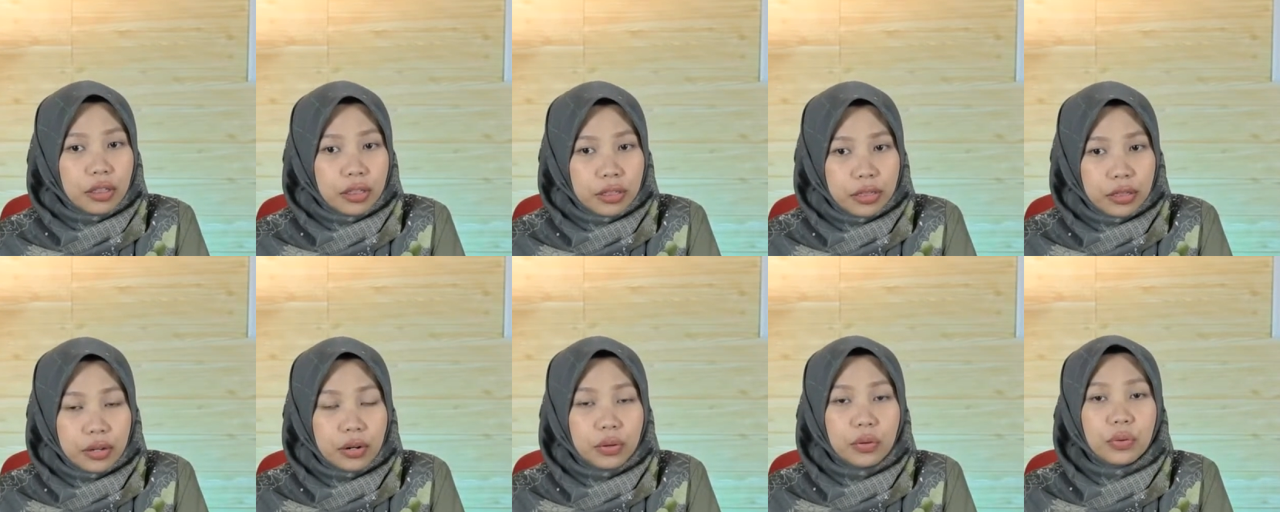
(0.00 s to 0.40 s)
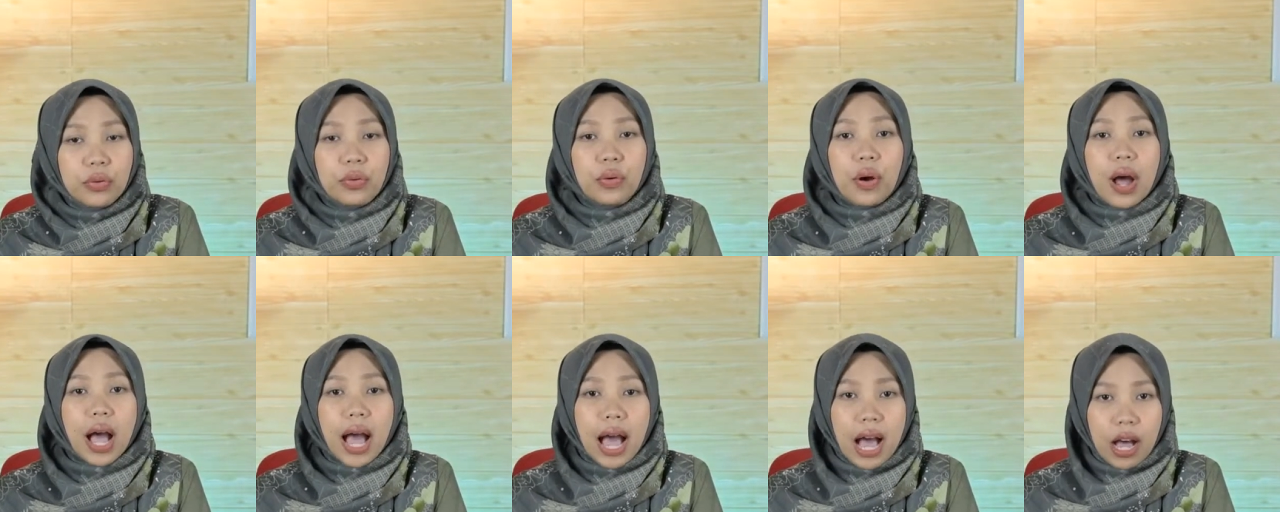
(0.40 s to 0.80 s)

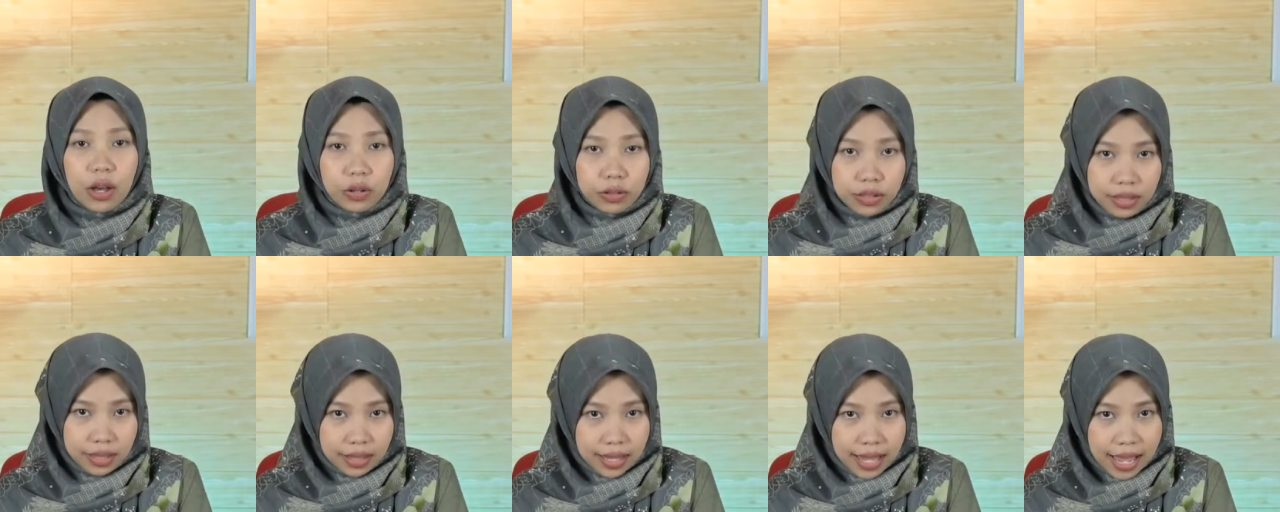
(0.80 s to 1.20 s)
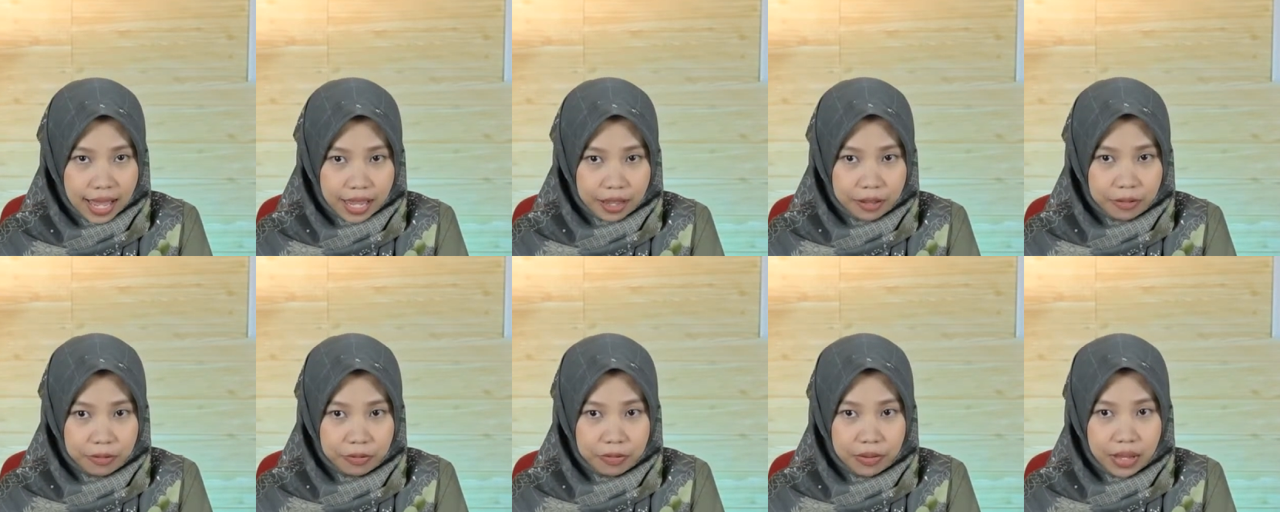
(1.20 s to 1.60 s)
throughout
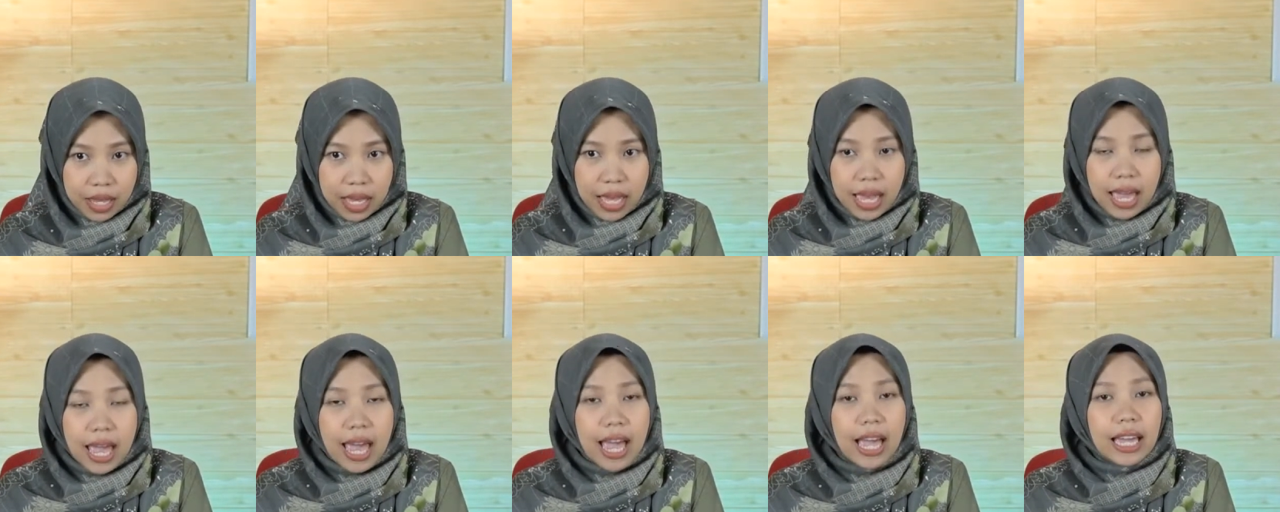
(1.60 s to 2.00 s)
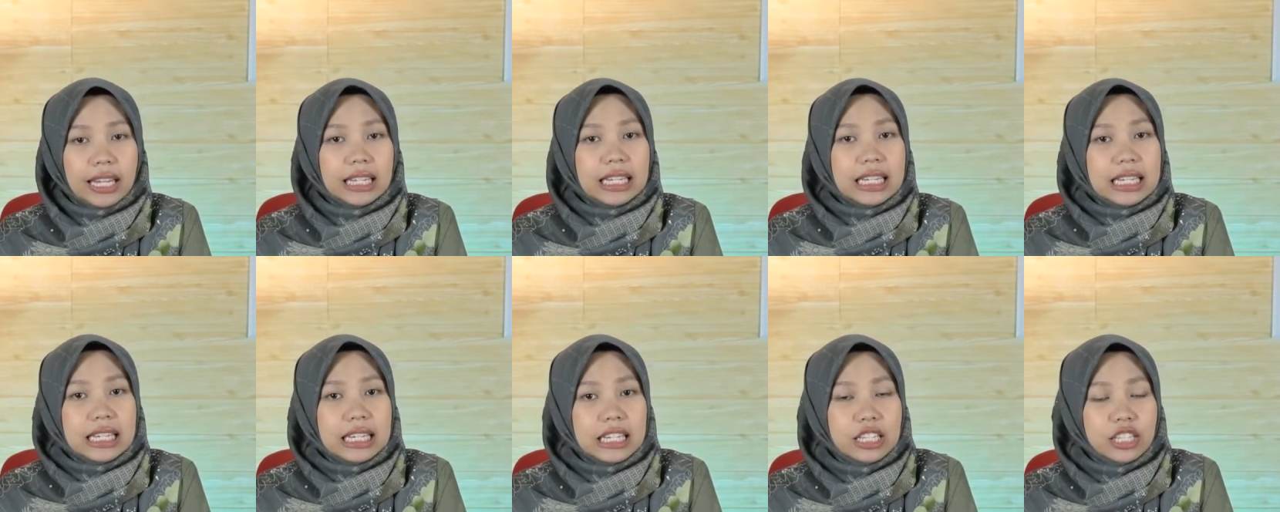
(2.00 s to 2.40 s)
life and
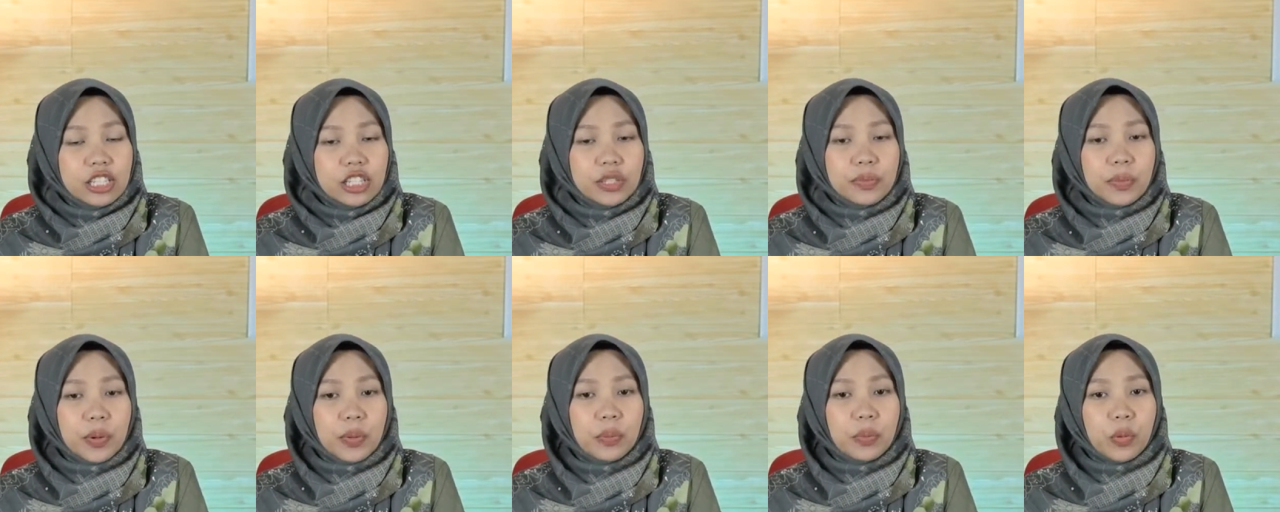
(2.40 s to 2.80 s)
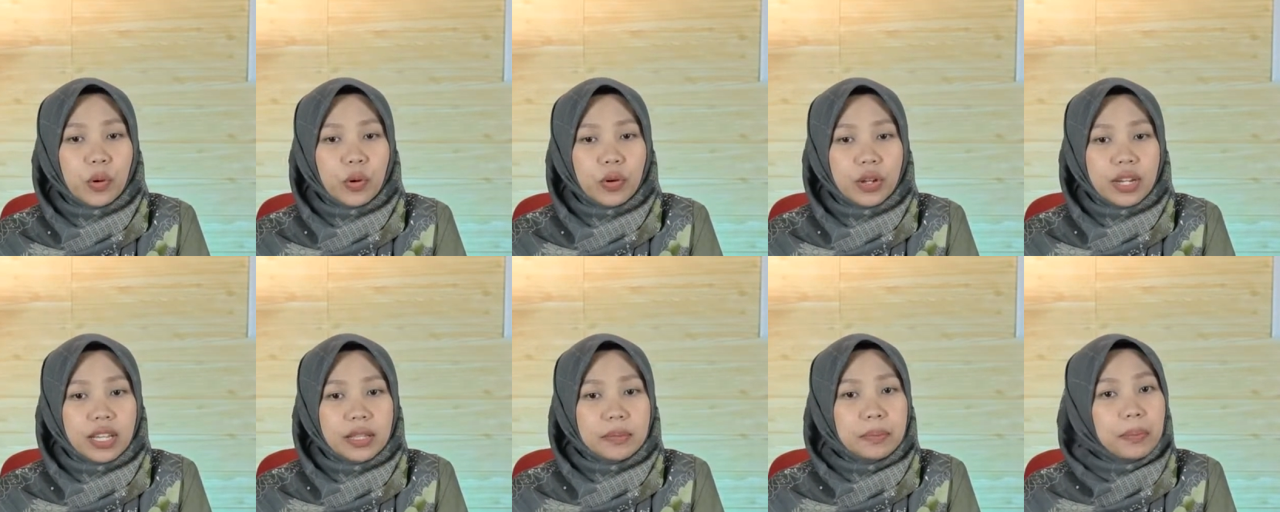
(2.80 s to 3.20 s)
is
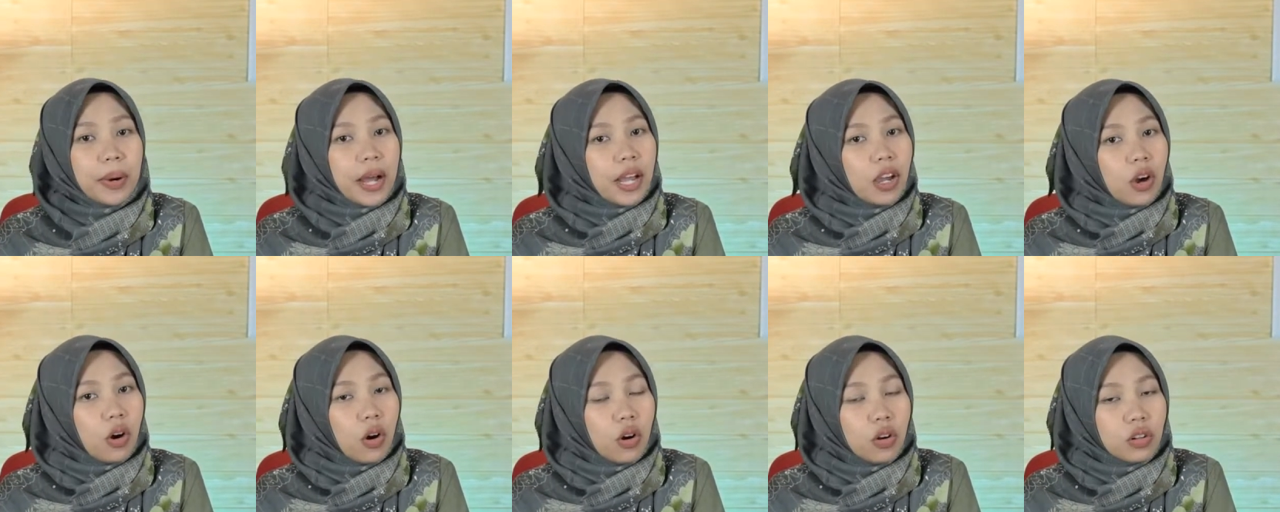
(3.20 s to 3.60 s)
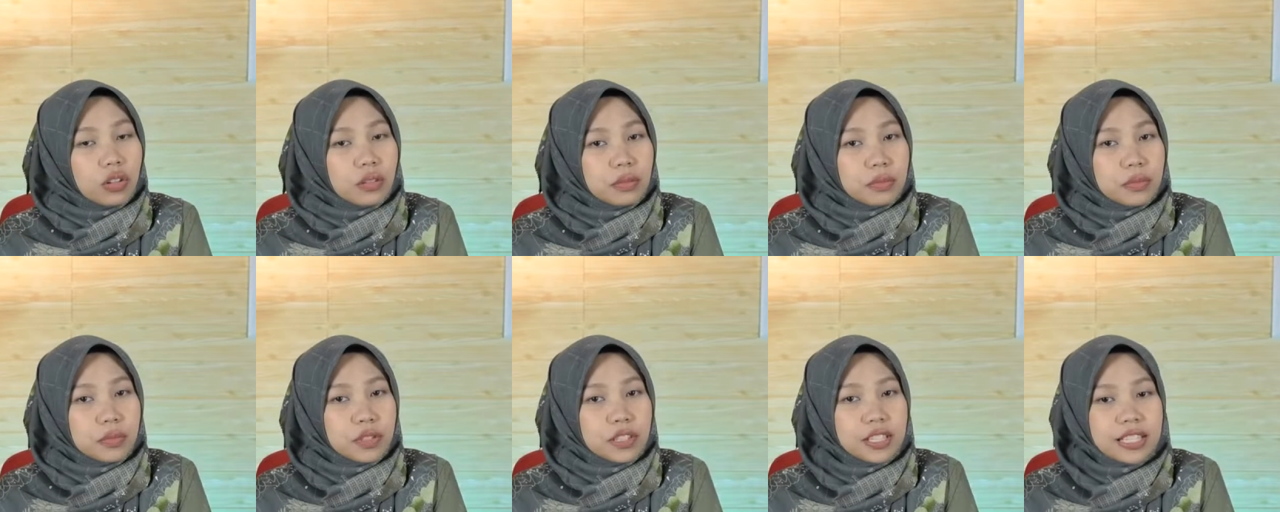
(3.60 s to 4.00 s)
promoted by
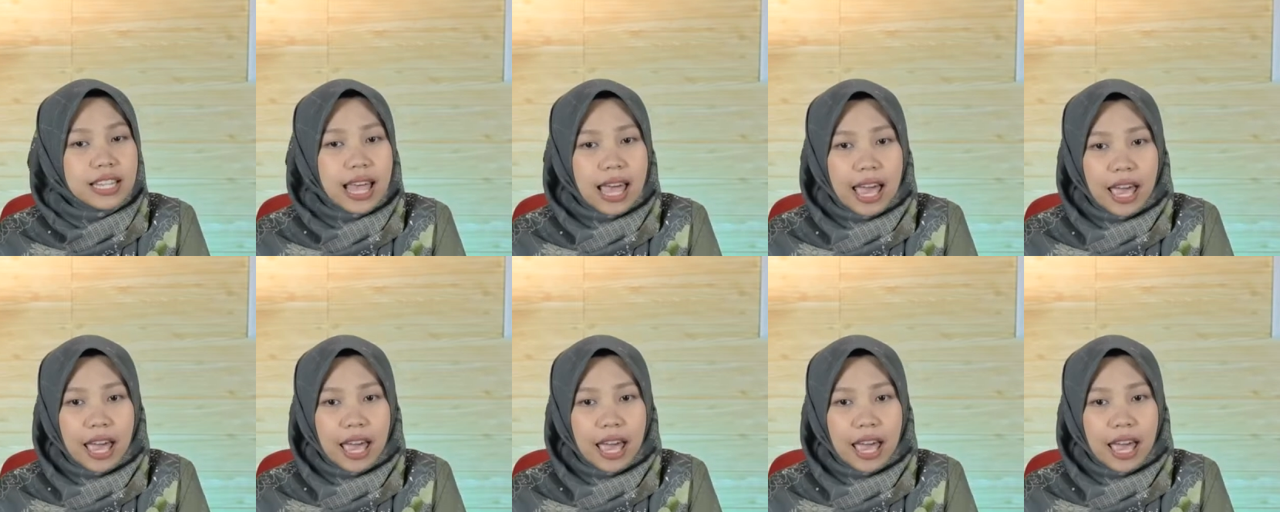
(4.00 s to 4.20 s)
almost